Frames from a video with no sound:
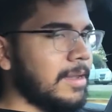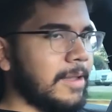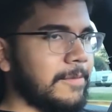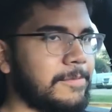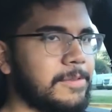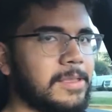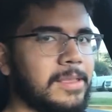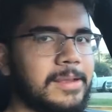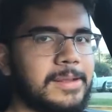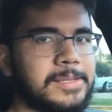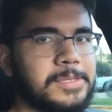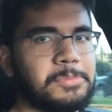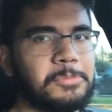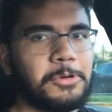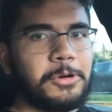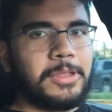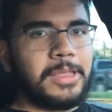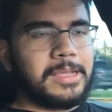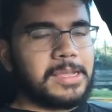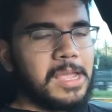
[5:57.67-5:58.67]
I feel like it's
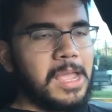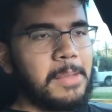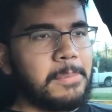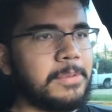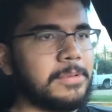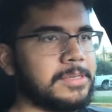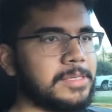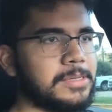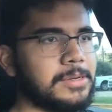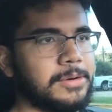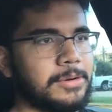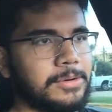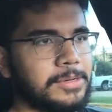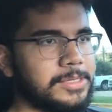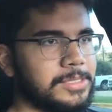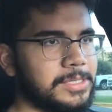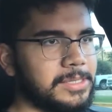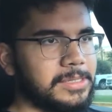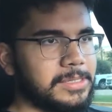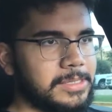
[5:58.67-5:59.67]
more like apples to
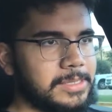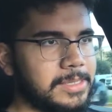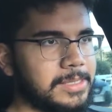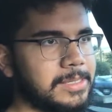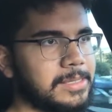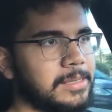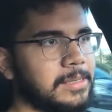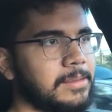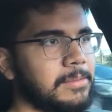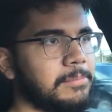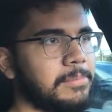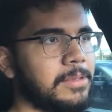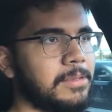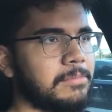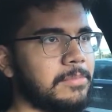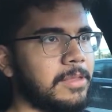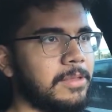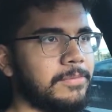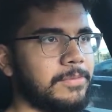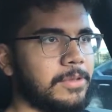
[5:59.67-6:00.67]
oranges.
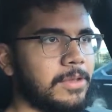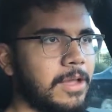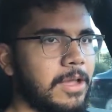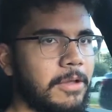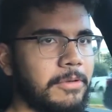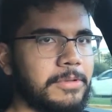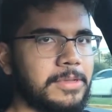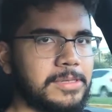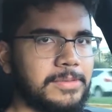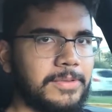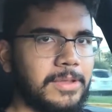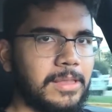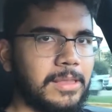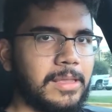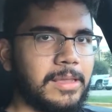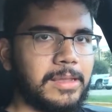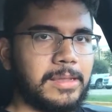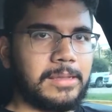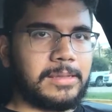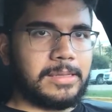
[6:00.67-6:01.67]
BMW, I always felt
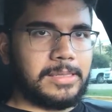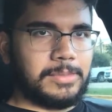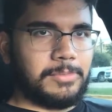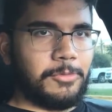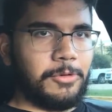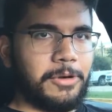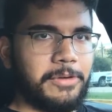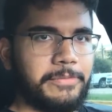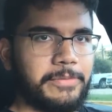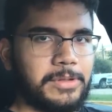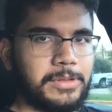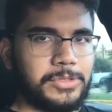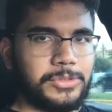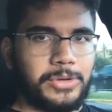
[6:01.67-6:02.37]
like, is more of a